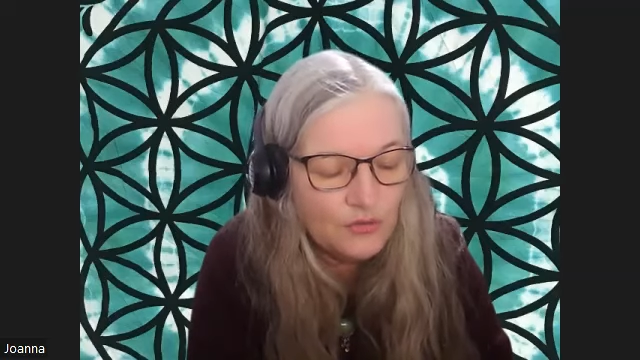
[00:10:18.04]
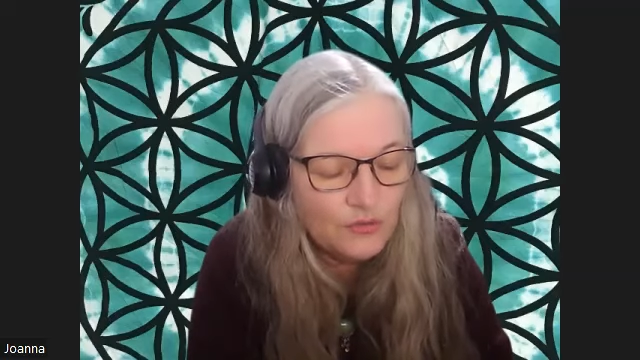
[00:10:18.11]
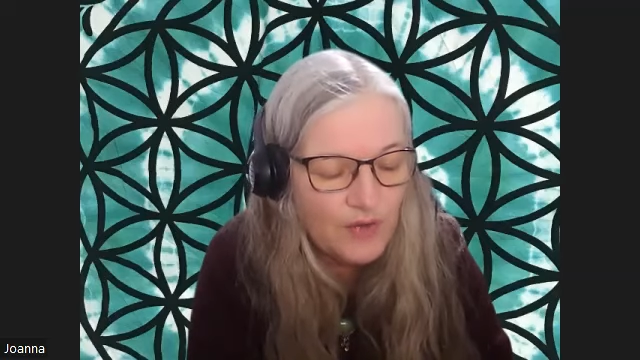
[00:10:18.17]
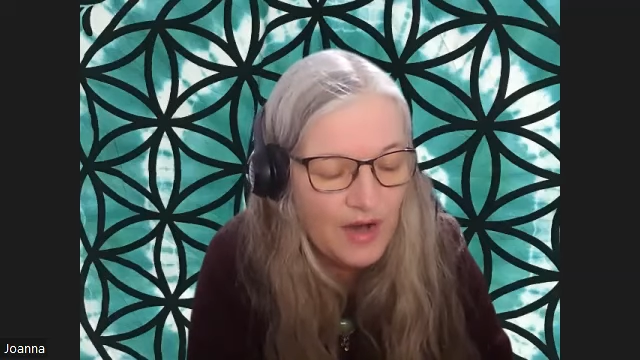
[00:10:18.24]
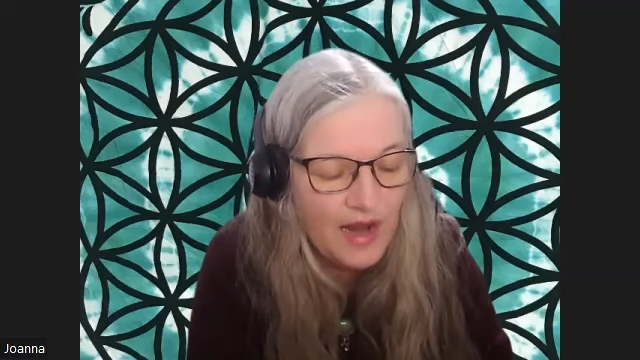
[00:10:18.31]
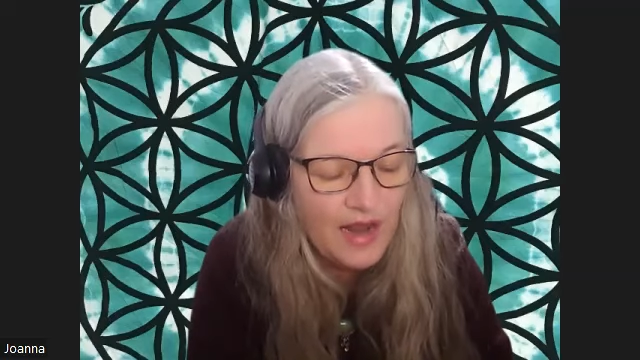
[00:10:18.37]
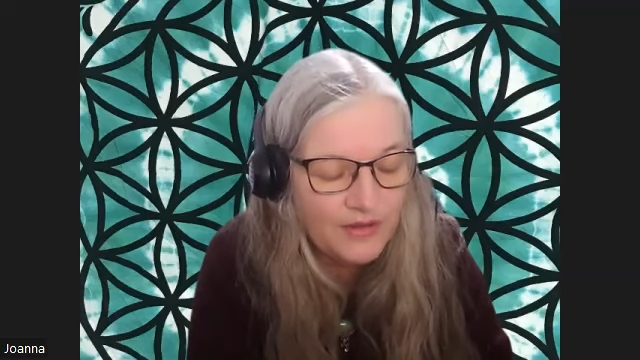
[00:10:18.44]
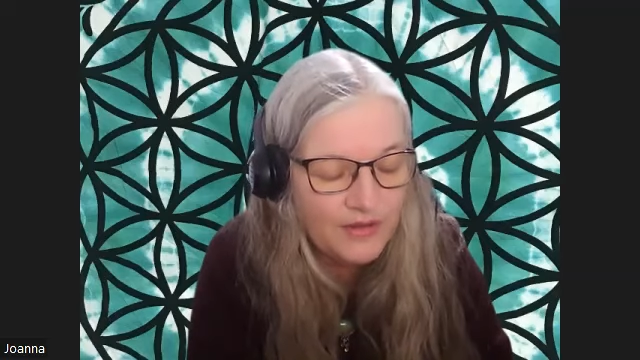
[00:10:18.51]

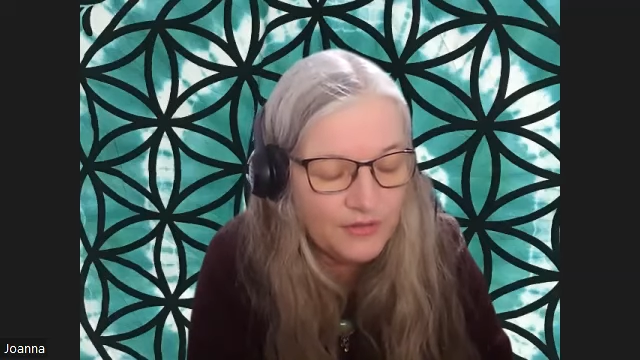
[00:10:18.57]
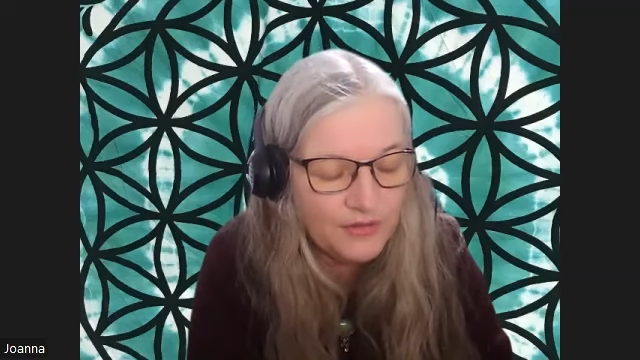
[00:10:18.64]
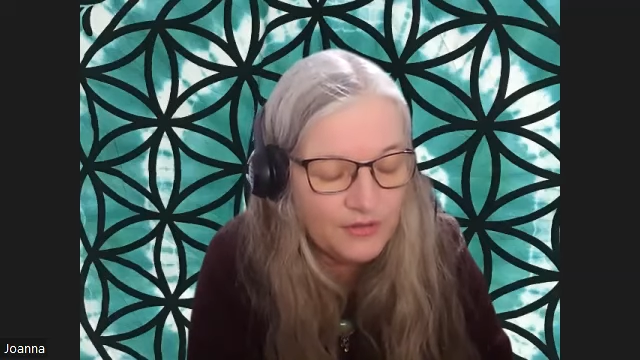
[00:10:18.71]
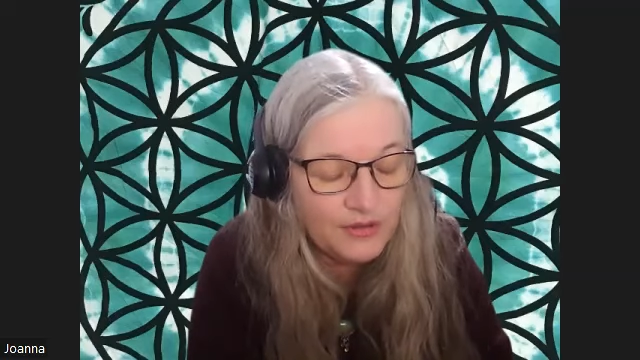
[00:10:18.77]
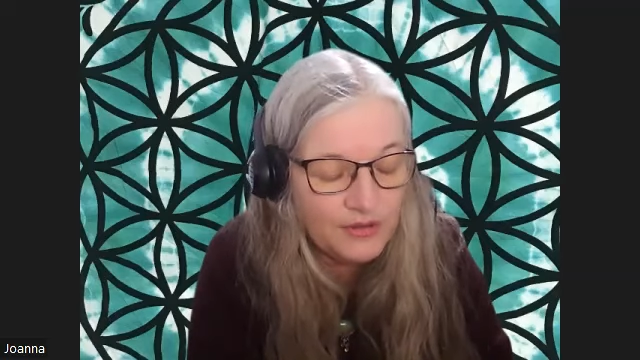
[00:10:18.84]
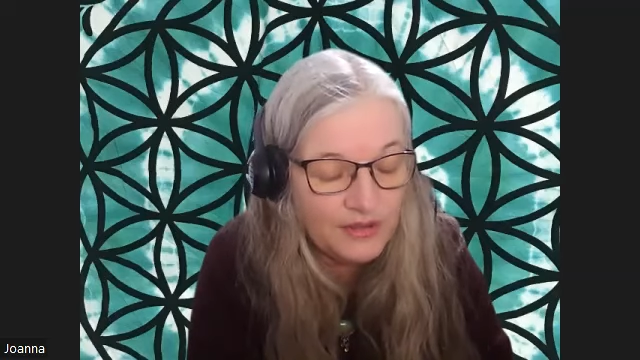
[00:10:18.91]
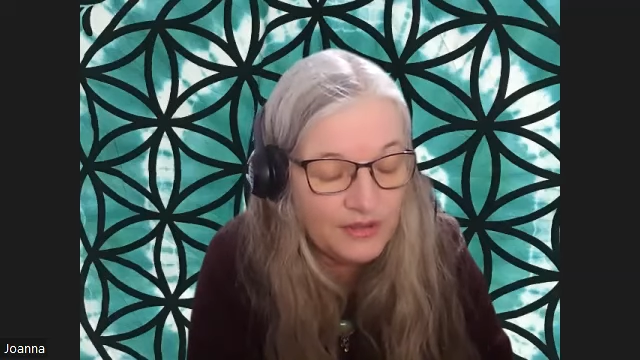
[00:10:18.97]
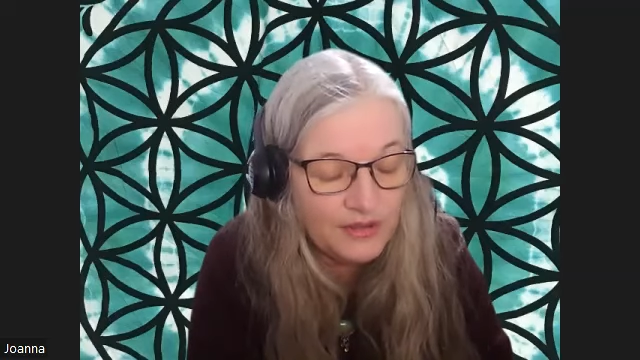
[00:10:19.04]

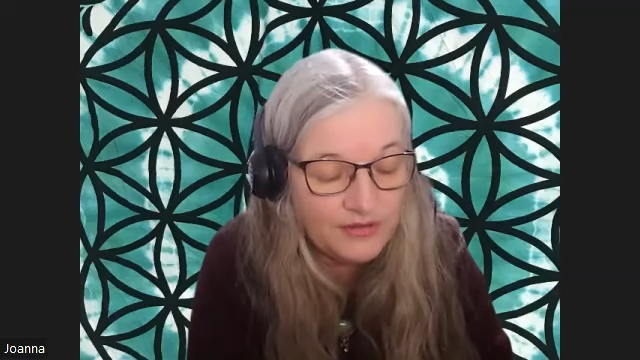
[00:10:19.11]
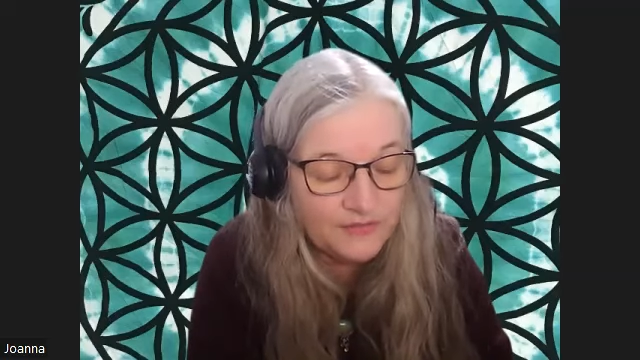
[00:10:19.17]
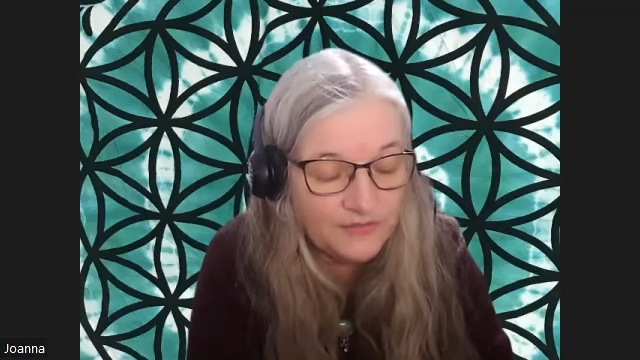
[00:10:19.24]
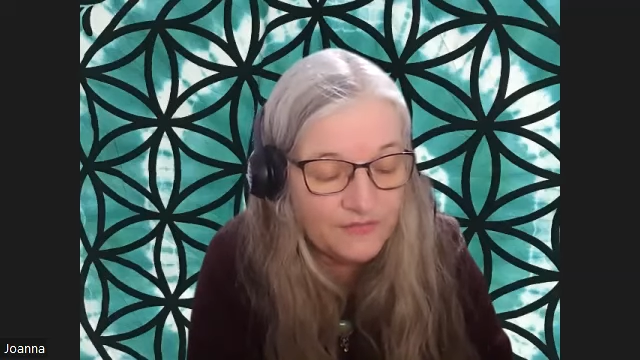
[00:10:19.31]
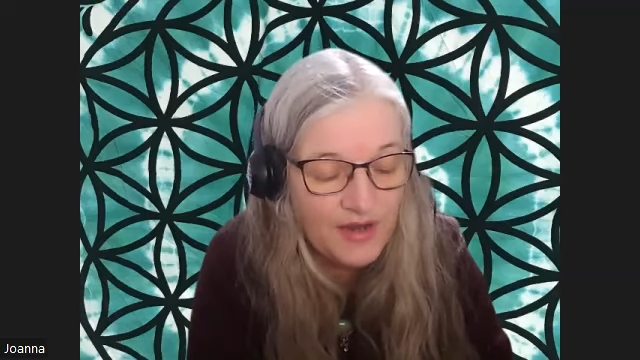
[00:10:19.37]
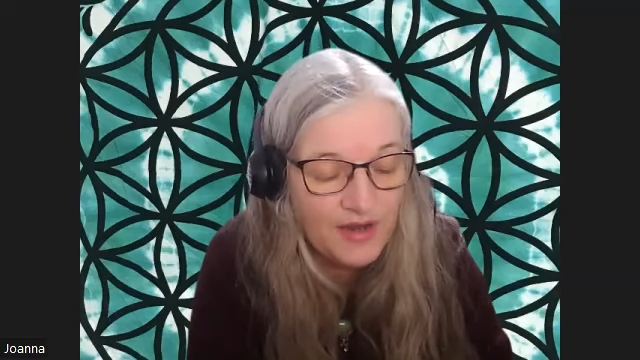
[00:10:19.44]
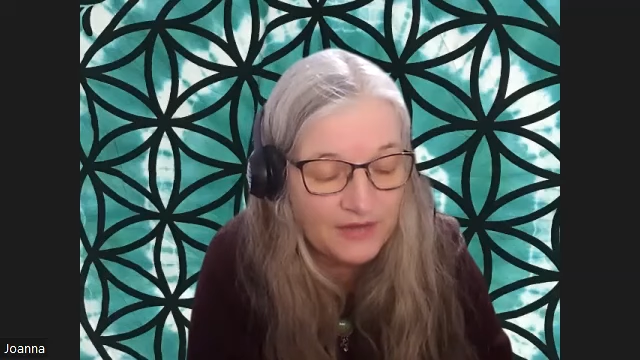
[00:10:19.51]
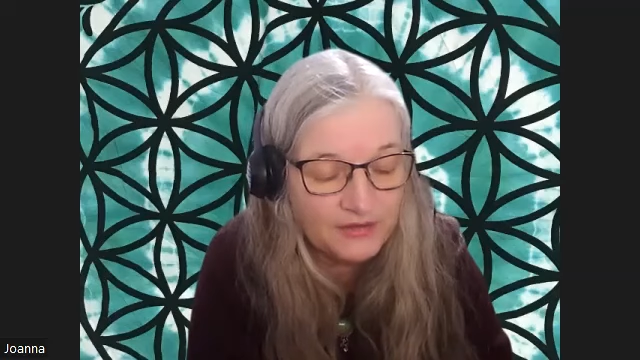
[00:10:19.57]
Rather, it is a
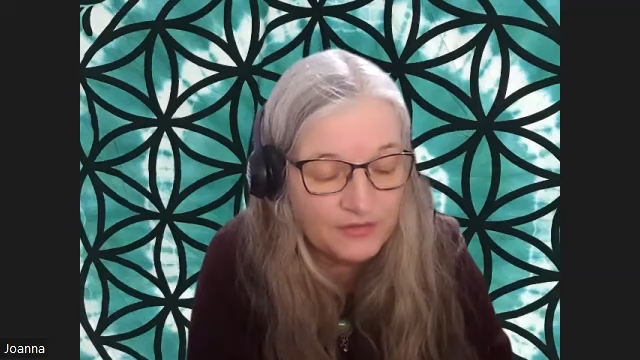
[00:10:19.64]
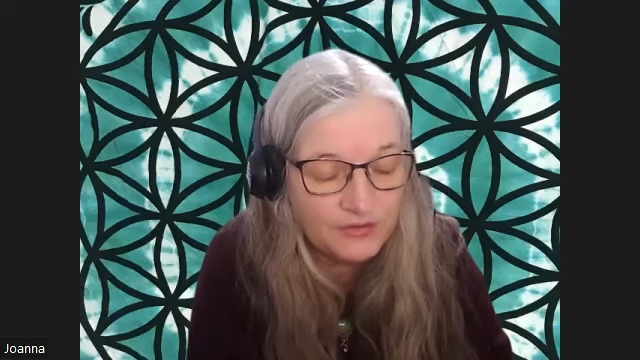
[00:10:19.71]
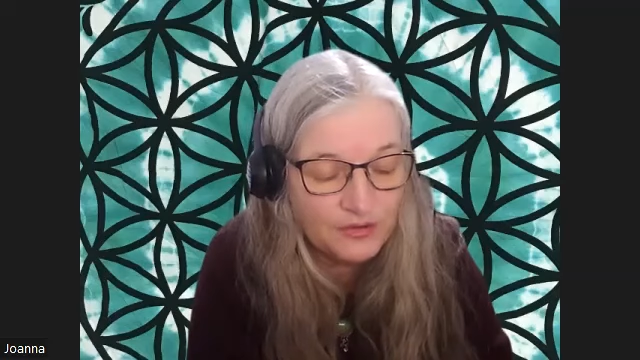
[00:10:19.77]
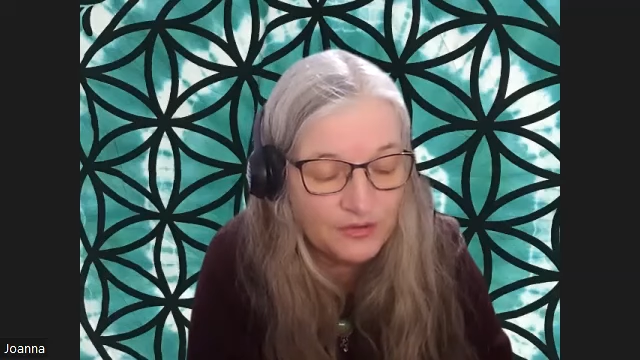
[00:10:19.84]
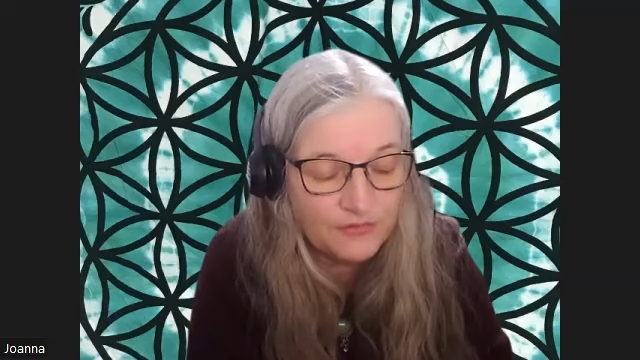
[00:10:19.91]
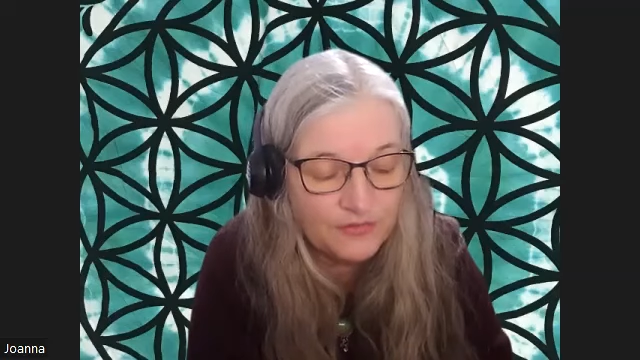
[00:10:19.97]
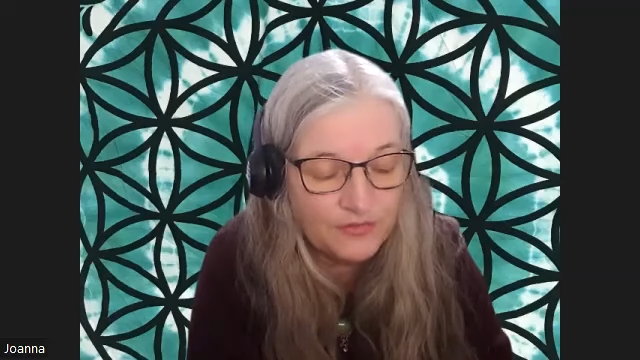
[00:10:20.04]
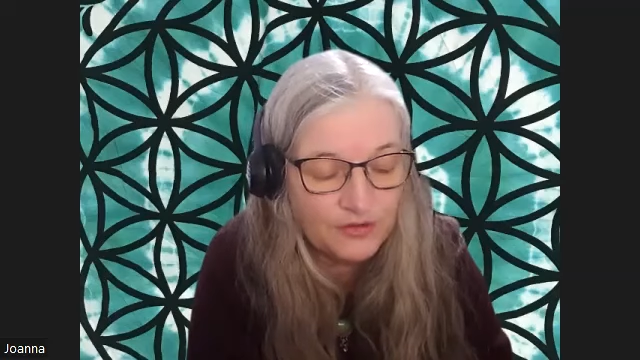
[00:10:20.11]
factor
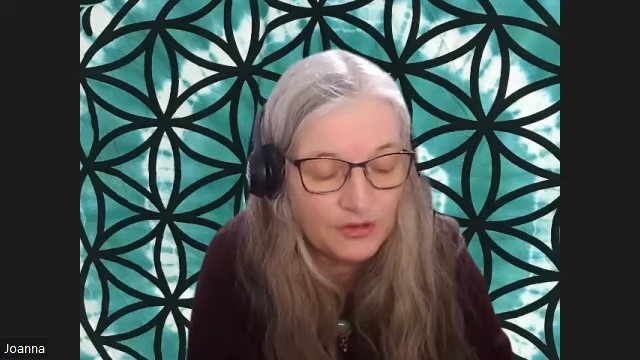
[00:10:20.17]
of the